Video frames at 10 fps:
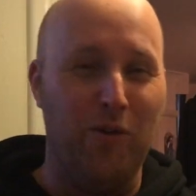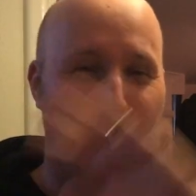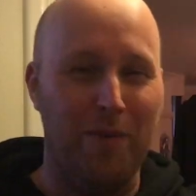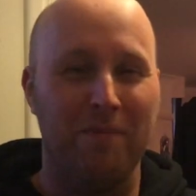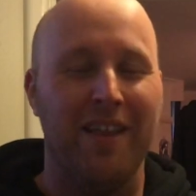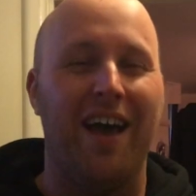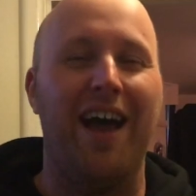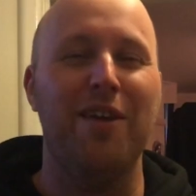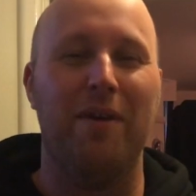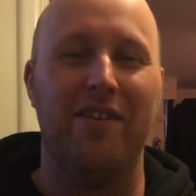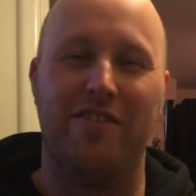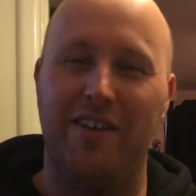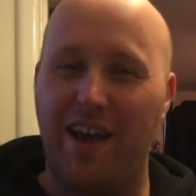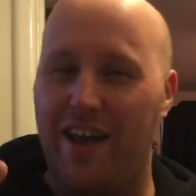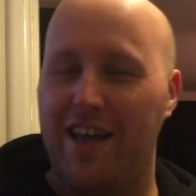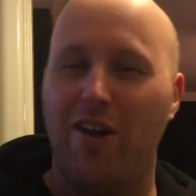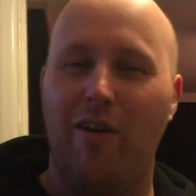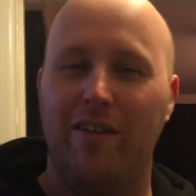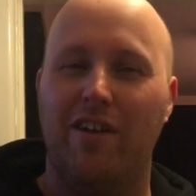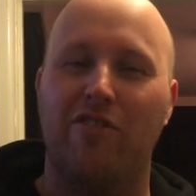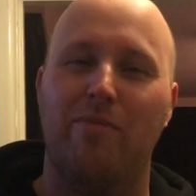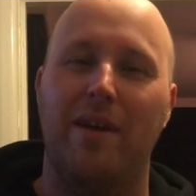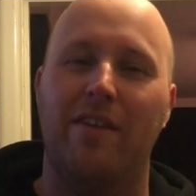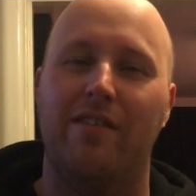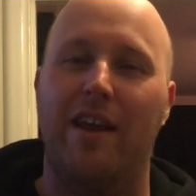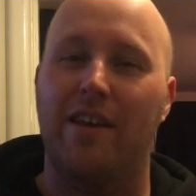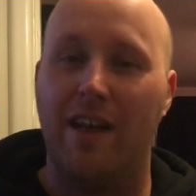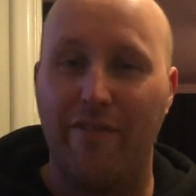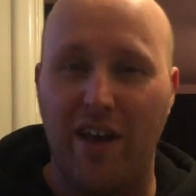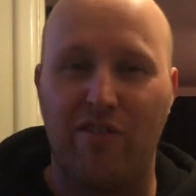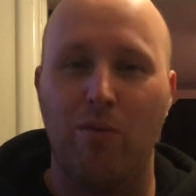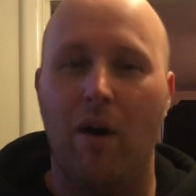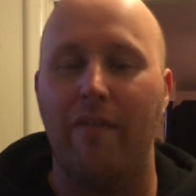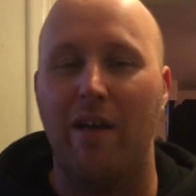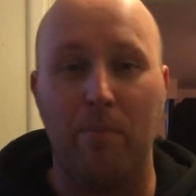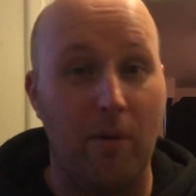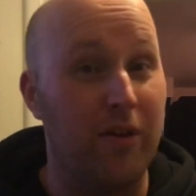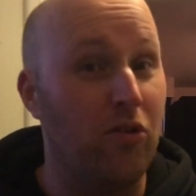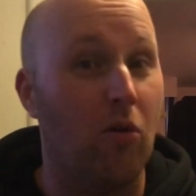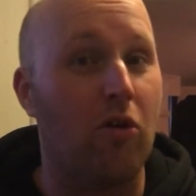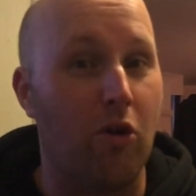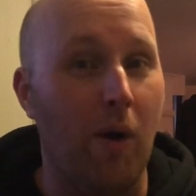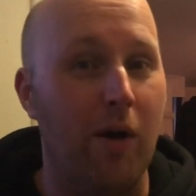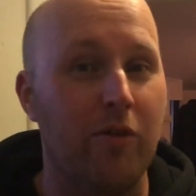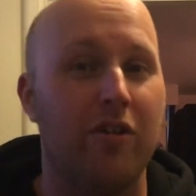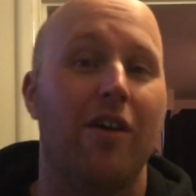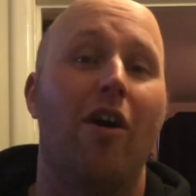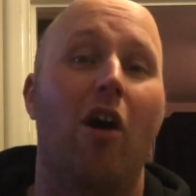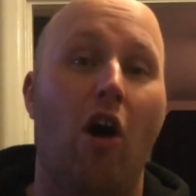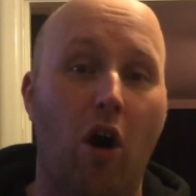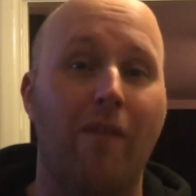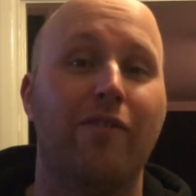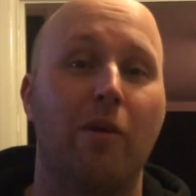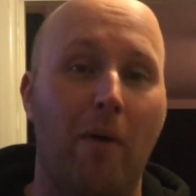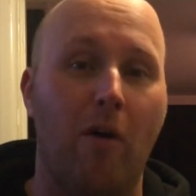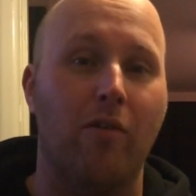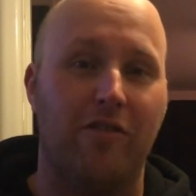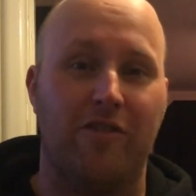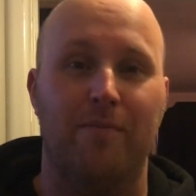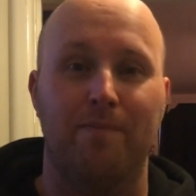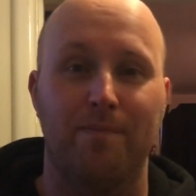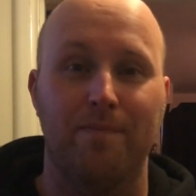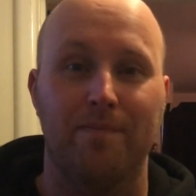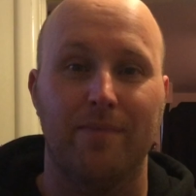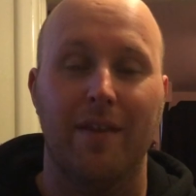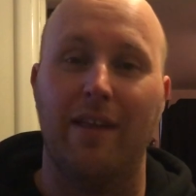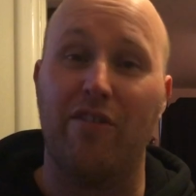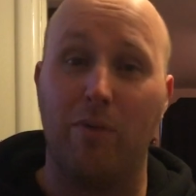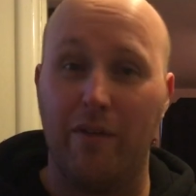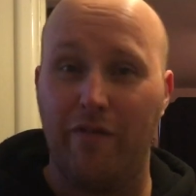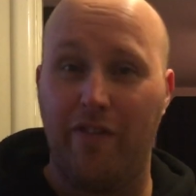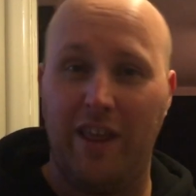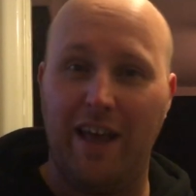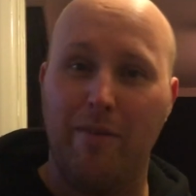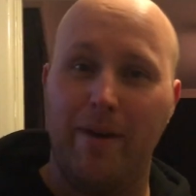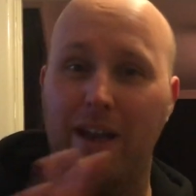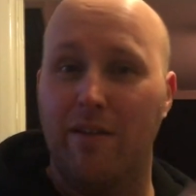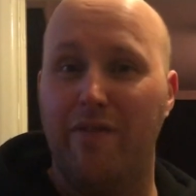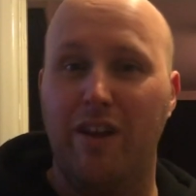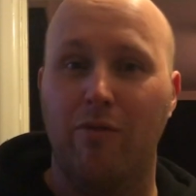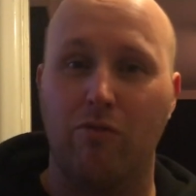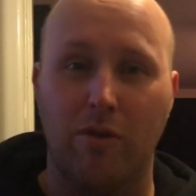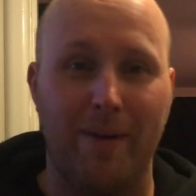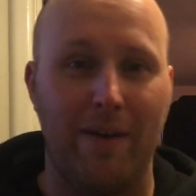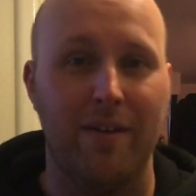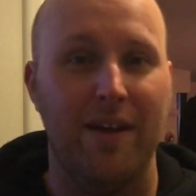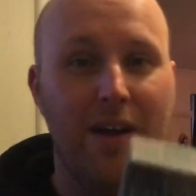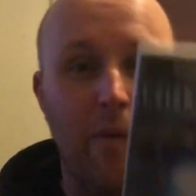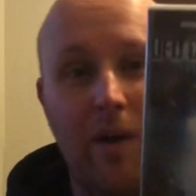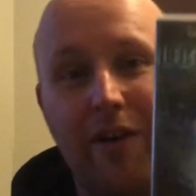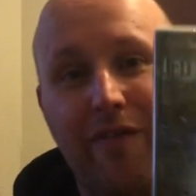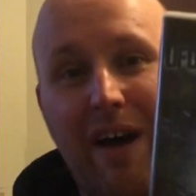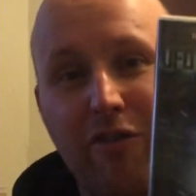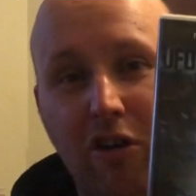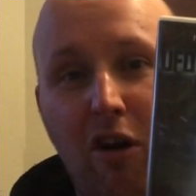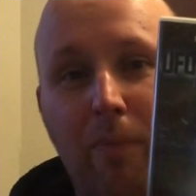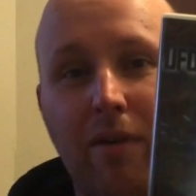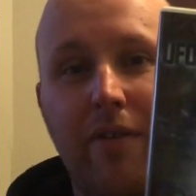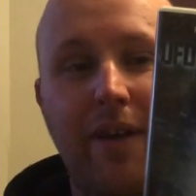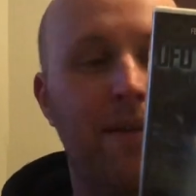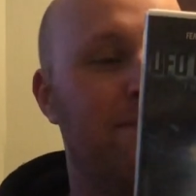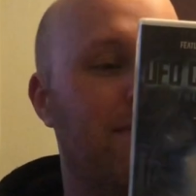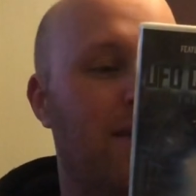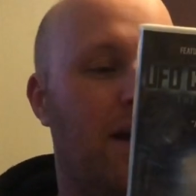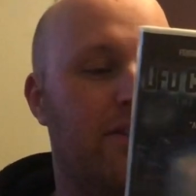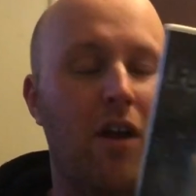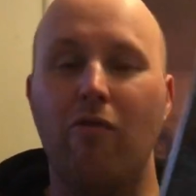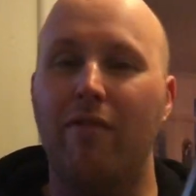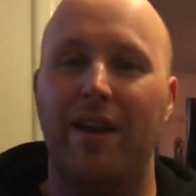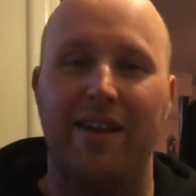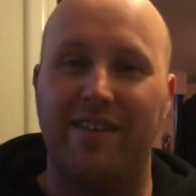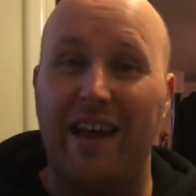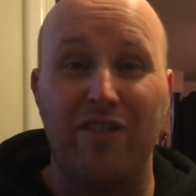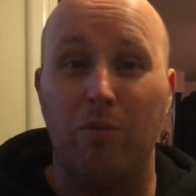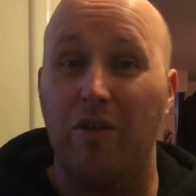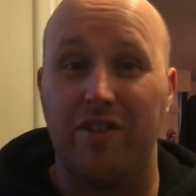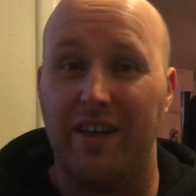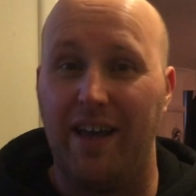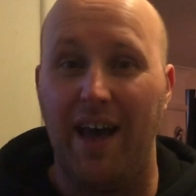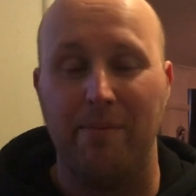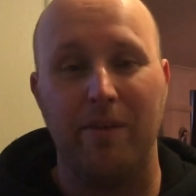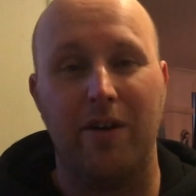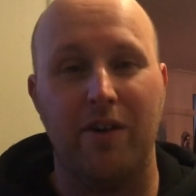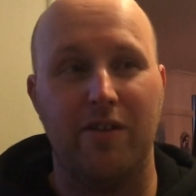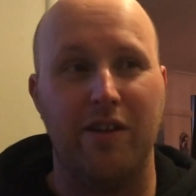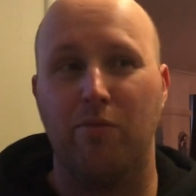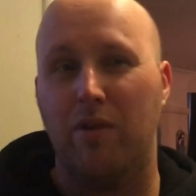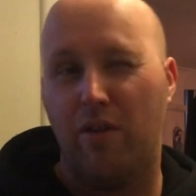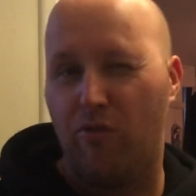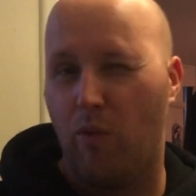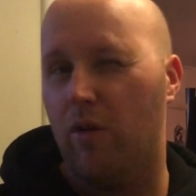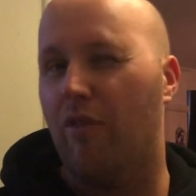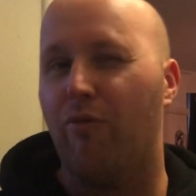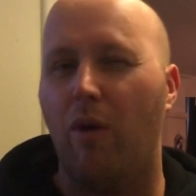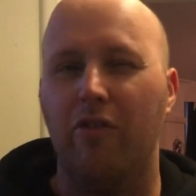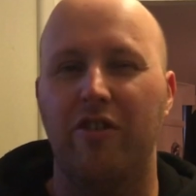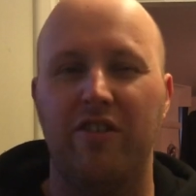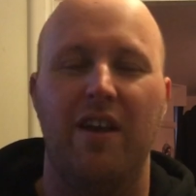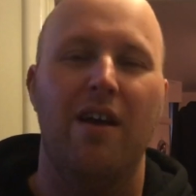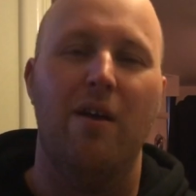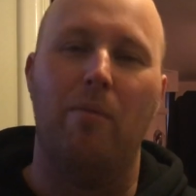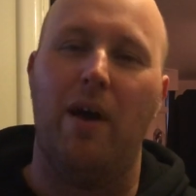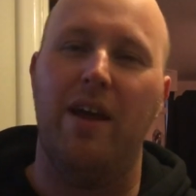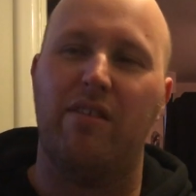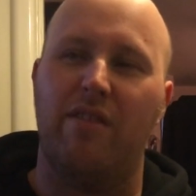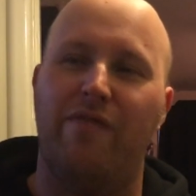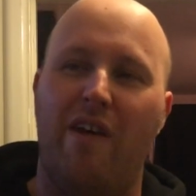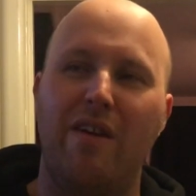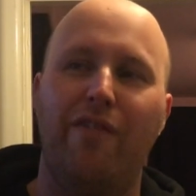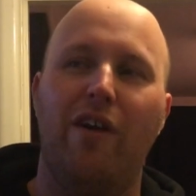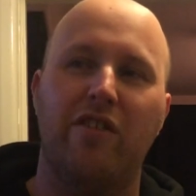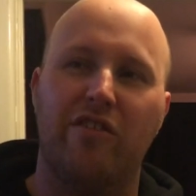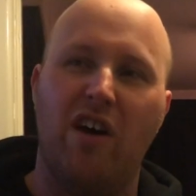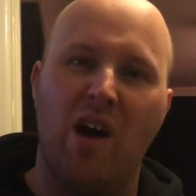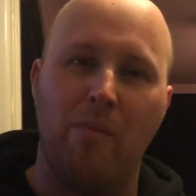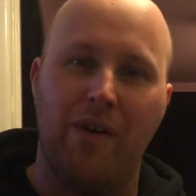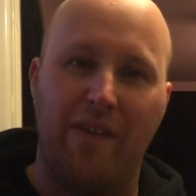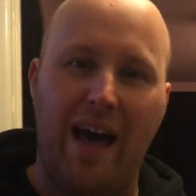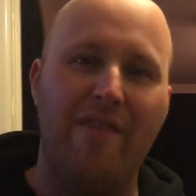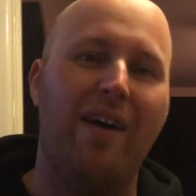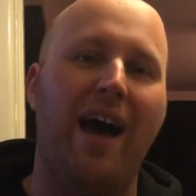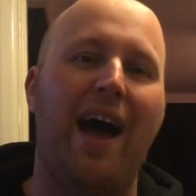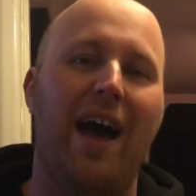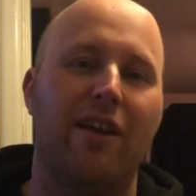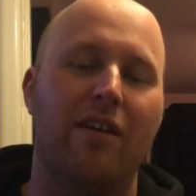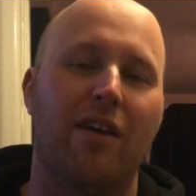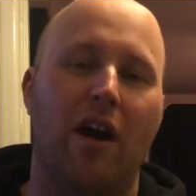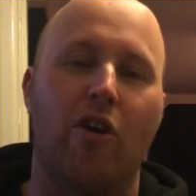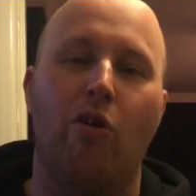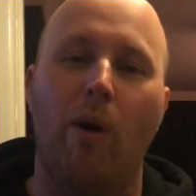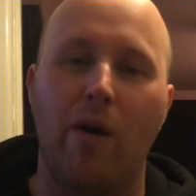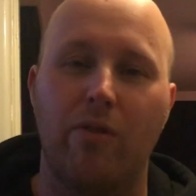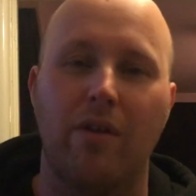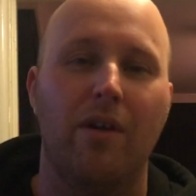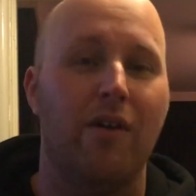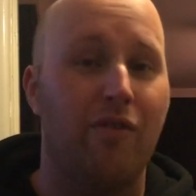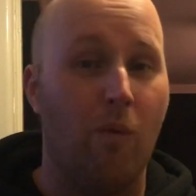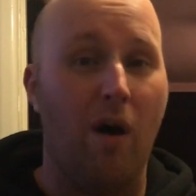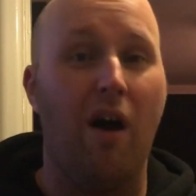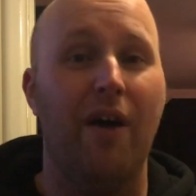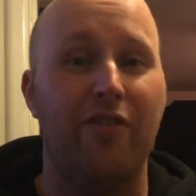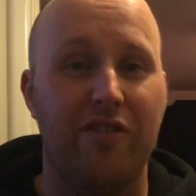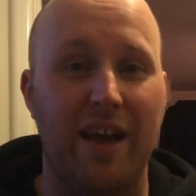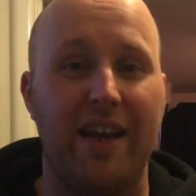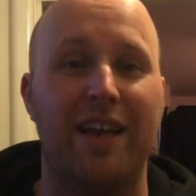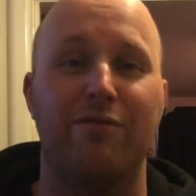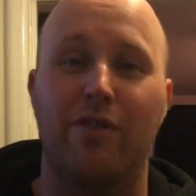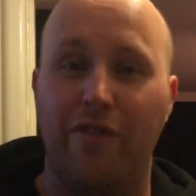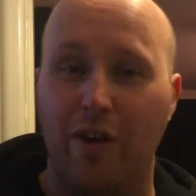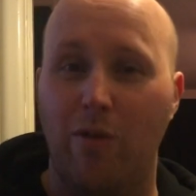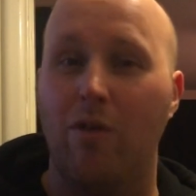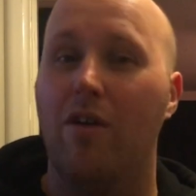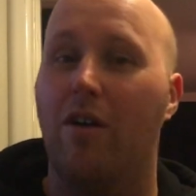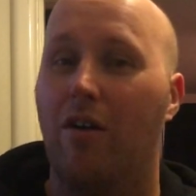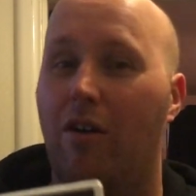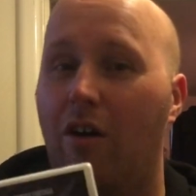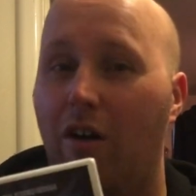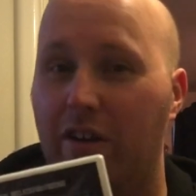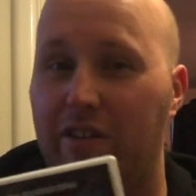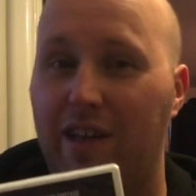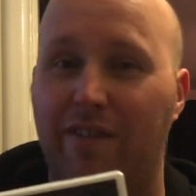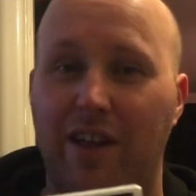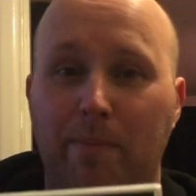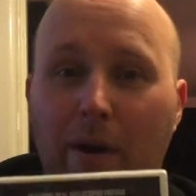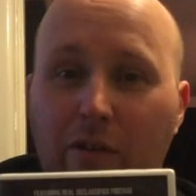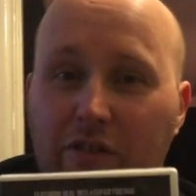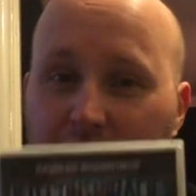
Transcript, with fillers: whoop. Anyway, so yeah, he got in touch with me and said, "You never guess what? They're putting your quote on the box." That's what the thing at the beginning of the video is all about. When I found a copy of it, I don't really intend to watch it again because it's one of those one-off watches, but it's the very first time I've ever had a quote from what I've said in a review on a DVD poster